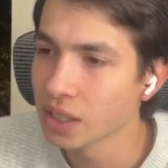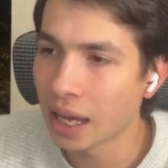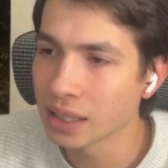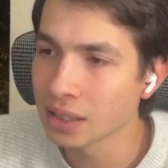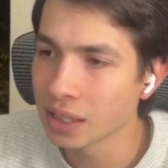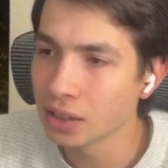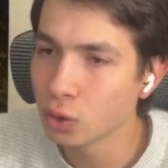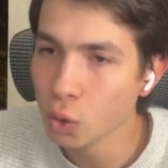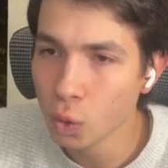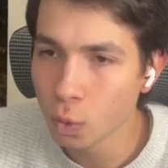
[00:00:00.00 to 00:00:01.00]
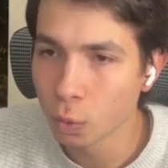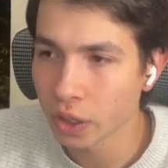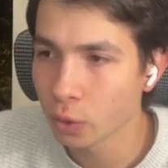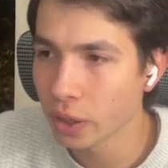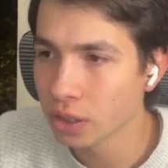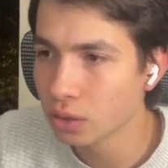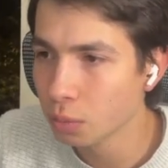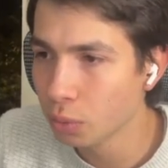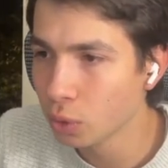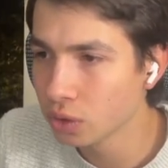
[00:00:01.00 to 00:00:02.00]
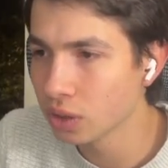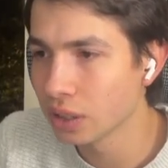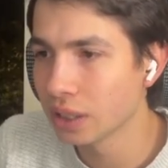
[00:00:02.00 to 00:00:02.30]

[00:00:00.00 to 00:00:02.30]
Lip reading: And in 2, we're going to put